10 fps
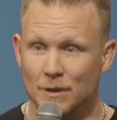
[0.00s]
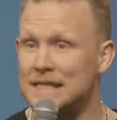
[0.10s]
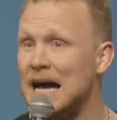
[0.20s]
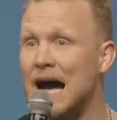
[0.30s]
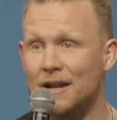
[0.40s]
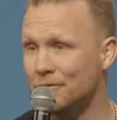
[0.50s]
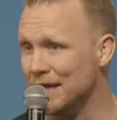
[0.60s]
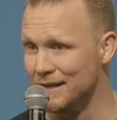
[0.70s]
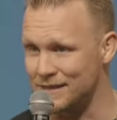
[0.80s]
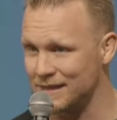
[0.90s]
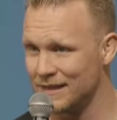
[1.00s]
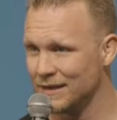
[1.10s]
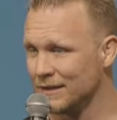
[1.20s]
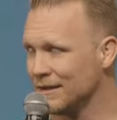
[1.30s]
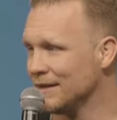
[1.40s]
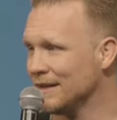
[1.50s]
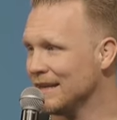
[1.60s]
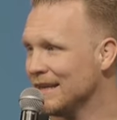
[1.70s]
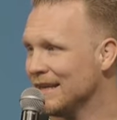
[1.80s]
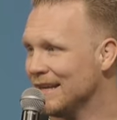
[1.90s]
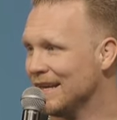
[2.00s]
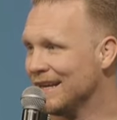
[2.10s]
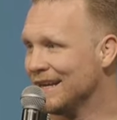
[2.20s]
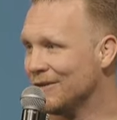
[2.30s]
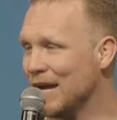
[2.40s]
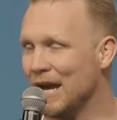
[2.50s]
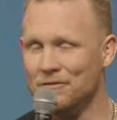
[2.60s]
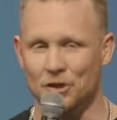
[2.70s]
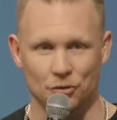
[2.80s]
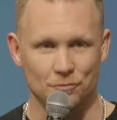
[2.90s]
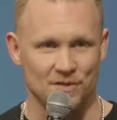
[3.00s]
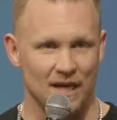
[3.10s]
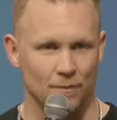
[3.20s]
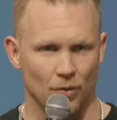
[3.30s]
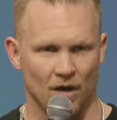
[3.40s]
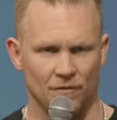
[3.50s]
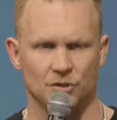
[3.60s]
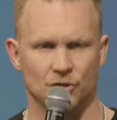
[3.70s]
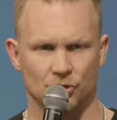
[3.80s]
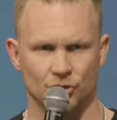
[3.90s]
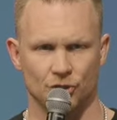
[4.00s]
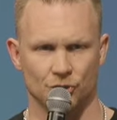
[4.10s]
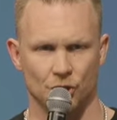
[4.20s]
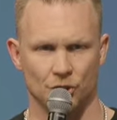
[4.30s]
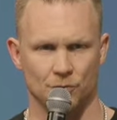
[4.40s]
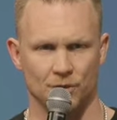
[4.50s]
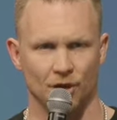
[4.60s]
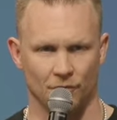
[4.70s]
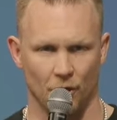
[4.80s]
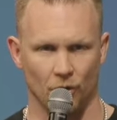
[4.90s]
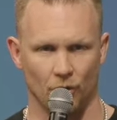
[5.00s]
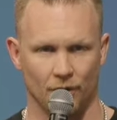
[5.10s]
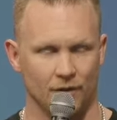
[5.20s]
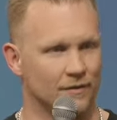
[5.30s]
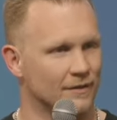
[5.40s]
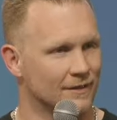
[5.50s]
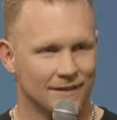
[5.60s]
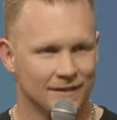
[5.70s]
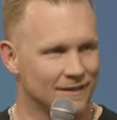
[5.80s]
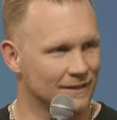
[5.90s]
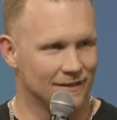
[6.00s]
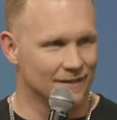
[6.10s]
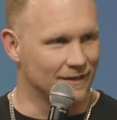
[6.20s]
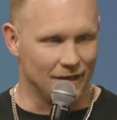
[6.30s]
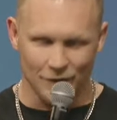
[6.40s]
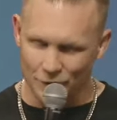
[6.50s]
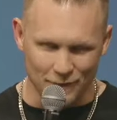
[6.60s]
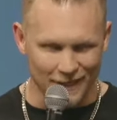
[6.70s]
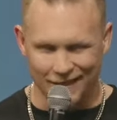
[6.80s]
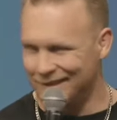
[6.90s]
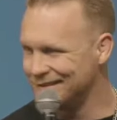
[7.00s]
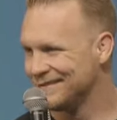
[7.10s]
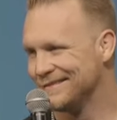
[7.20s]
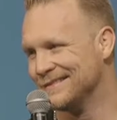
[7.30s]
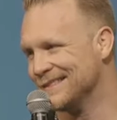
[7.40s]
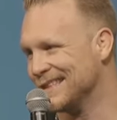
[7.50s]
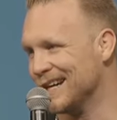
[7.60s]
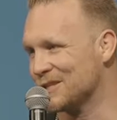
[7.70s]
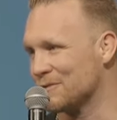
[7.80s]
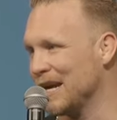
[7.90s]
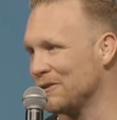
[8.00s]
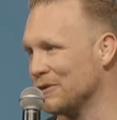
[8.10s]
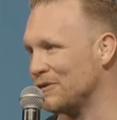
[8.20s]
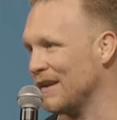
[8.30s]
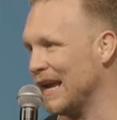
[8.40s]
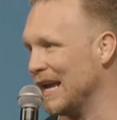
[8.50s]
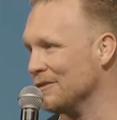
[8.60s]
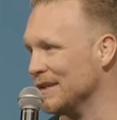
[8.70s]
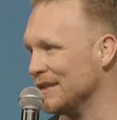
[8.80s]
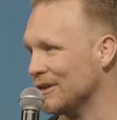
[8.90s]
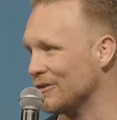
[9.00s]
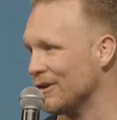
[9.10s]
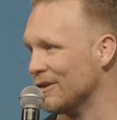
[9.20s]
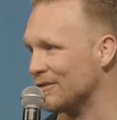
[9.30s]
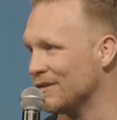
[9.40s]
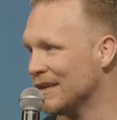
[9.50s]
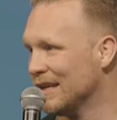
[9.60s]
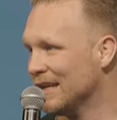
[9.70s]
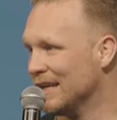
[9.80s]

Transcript: We're tired of this. We have the doomsday prophets. This is the judgment of the Lord. No, man. God's wrath was handled at the cross.